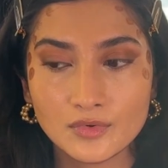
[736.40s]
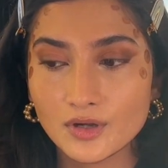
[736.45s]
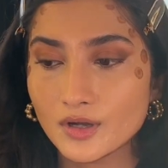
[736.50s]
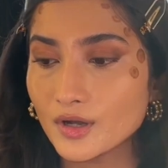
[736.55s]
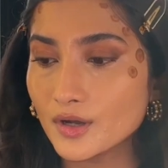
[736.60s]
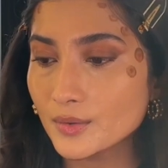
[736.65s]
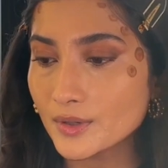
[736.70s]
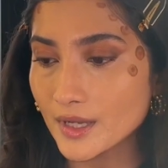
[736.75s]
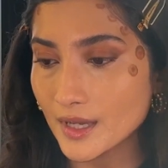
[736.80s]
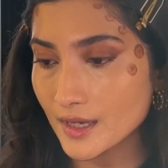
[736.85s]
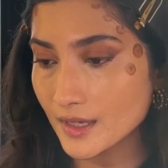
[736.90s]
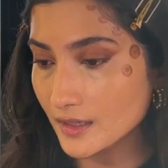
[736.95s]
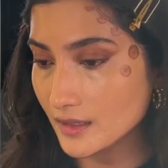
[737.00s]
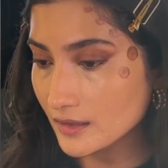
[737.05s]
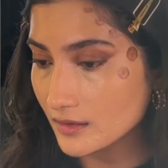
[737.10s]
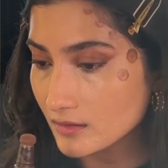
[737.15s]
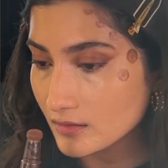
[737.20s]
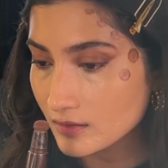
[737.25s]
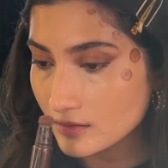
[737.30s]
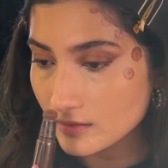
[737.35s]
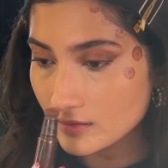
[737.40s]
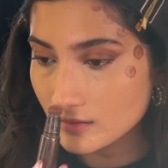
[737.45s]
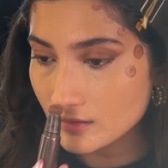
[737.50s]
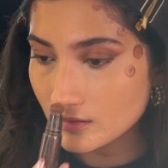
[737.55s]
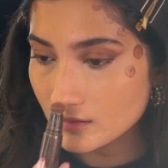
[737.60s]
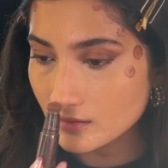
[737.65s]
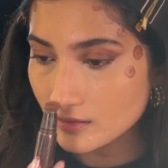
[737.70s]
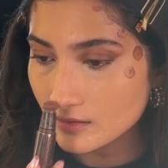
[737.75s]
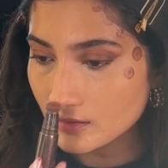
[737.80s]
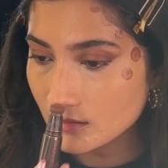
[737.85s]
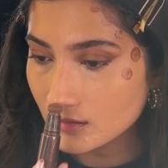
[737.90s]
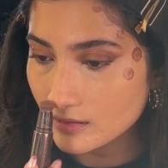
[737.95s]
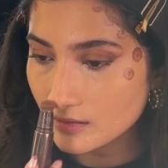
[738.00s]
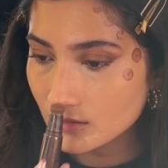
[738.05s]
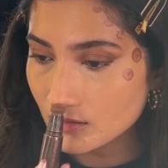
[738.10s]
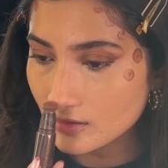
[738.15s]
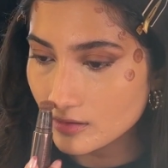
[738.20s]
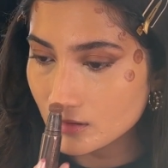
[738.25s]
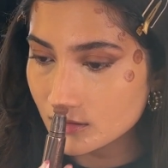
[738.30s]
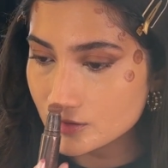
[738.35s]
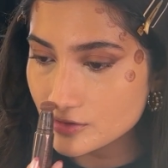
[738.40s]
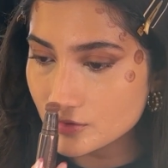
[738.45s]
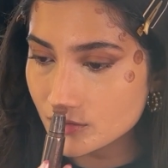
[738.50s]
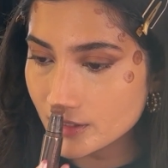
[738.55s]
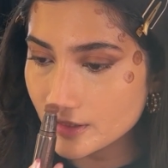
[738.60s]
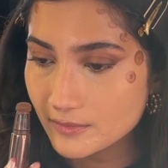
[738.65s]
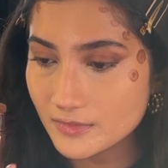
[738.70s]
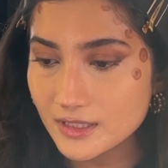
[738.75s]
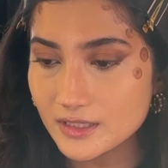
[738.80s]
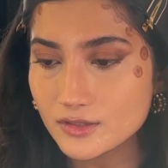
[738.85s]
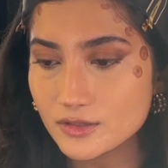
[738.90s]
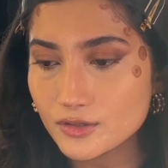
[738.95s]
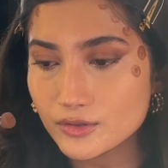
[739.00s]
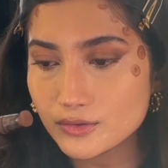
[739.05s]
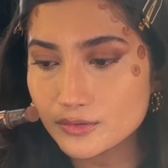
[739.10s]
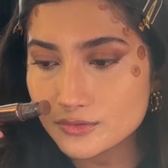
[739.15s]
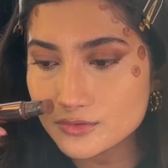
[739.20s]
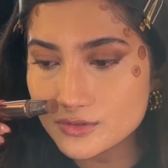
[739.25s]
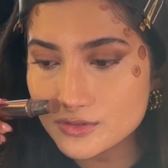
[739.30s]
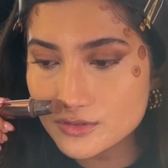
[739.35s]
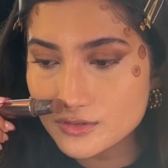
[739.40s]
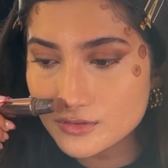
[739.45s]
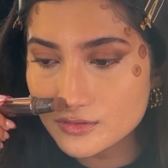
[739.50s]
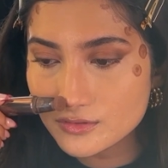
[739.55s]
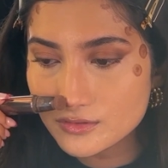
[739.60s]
Okay, contouring my nose.